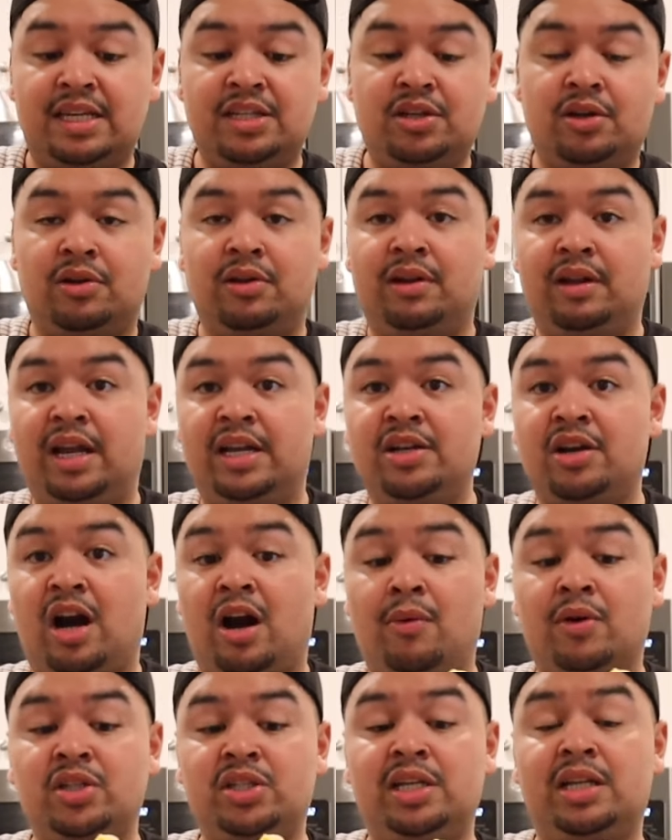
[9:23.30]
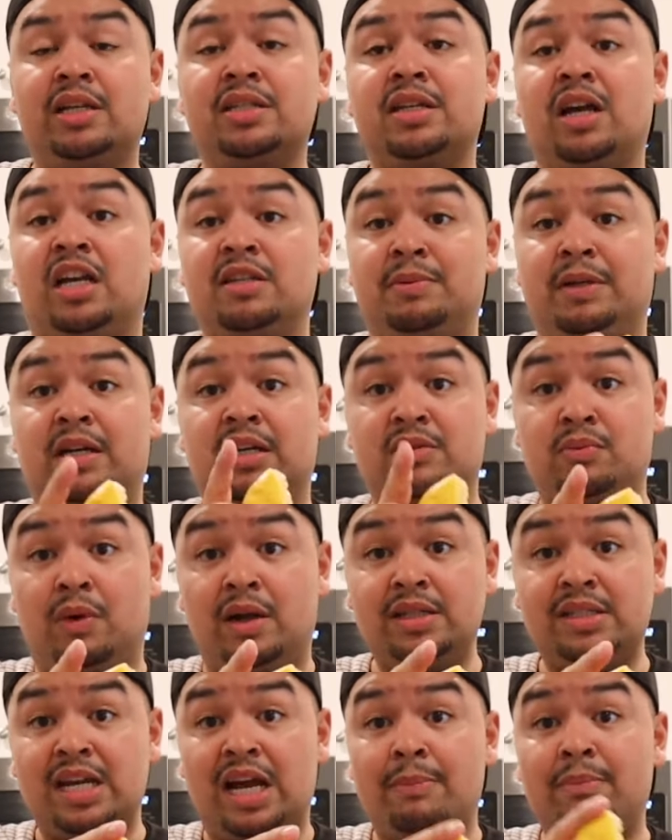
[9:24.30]
in your in your aguachile sauce because
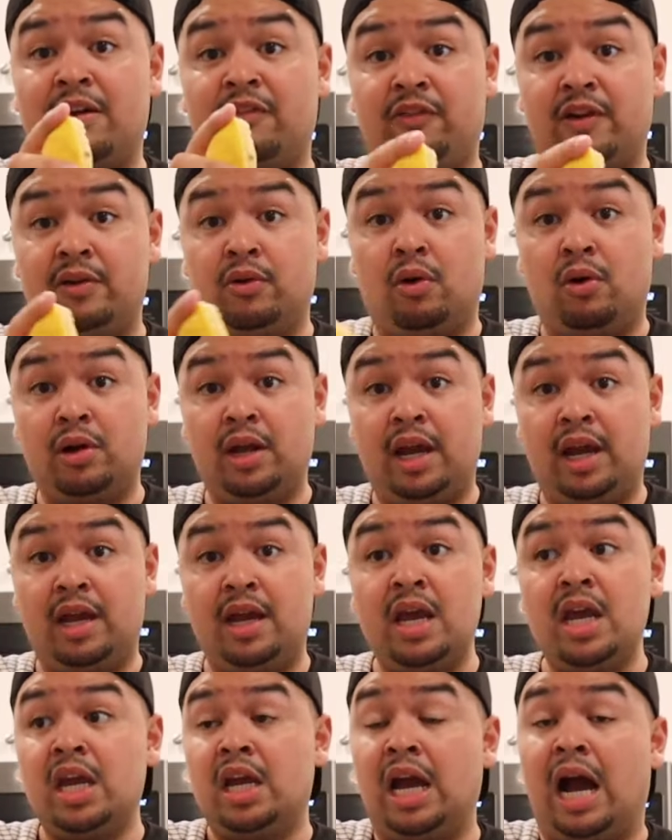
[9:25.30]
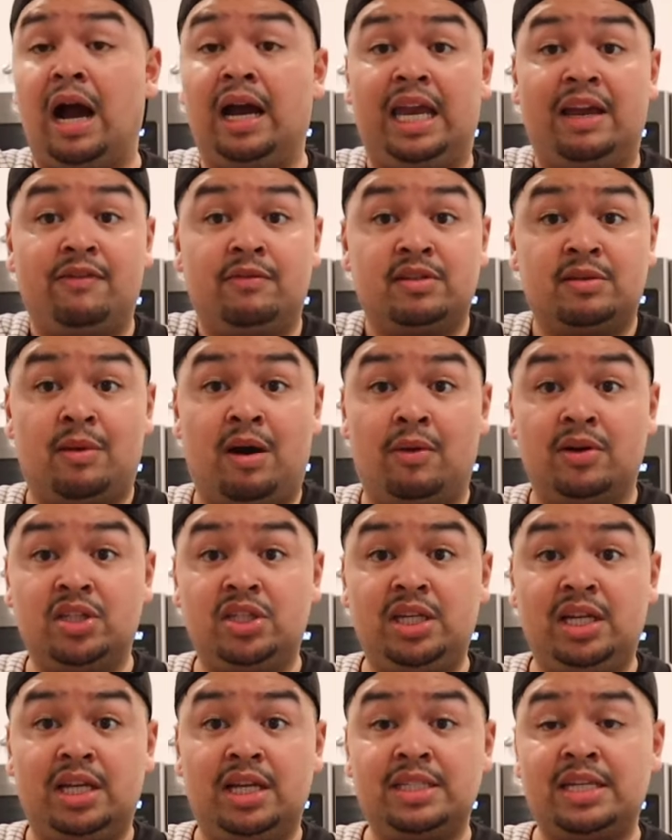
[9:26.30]
one time my friend Jorge, I gave him some
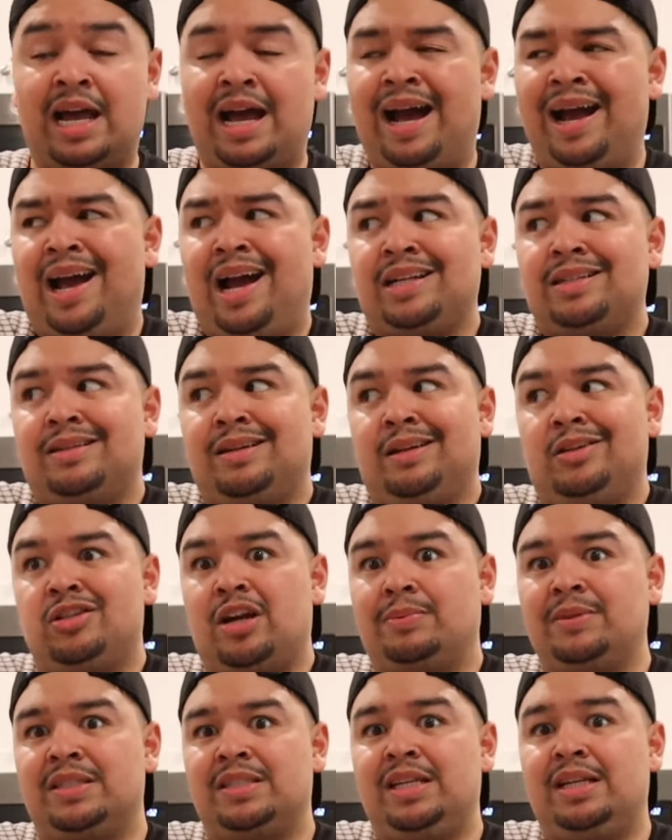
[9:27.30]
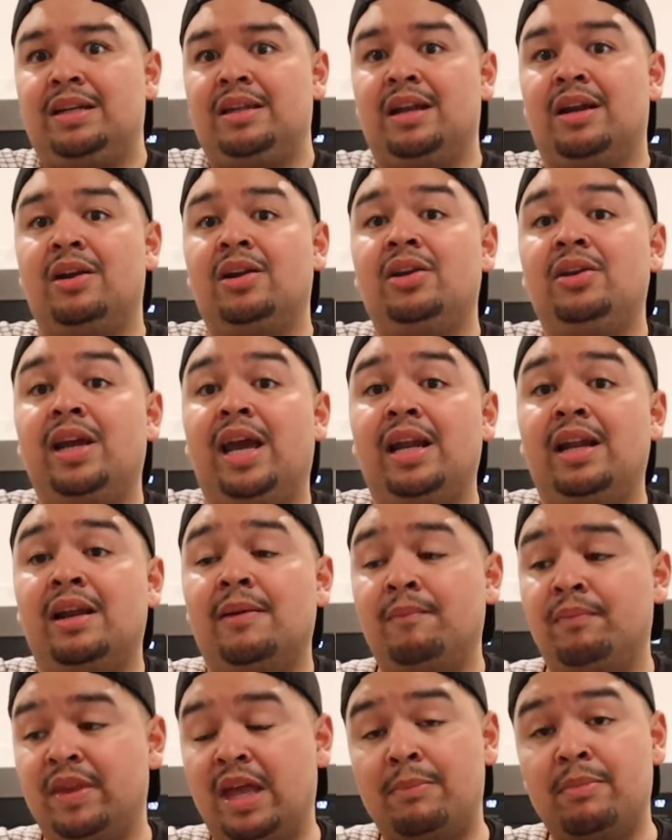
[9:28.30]
aguachiles. I accidentally dropped a seed in there. He ate
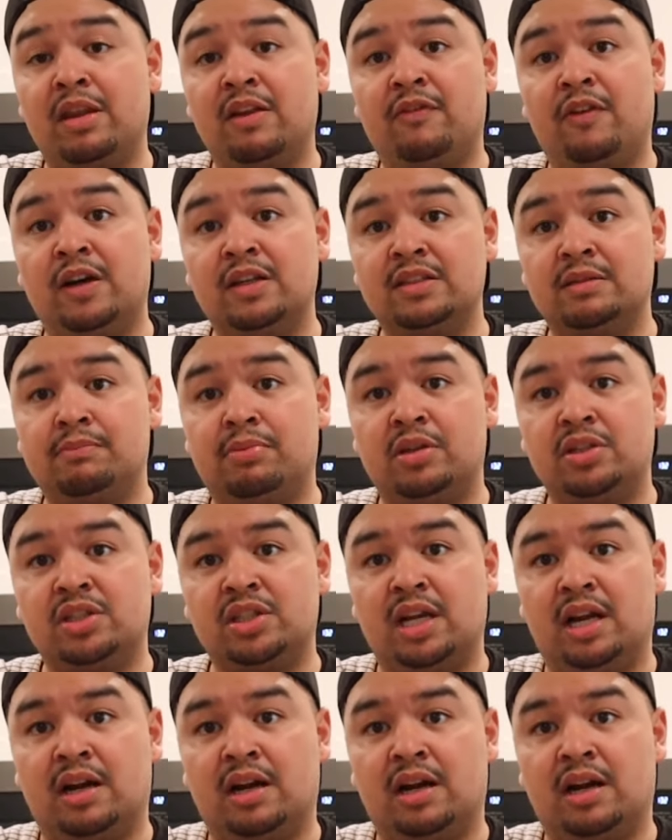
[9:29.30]
it. That motherfucker's a bush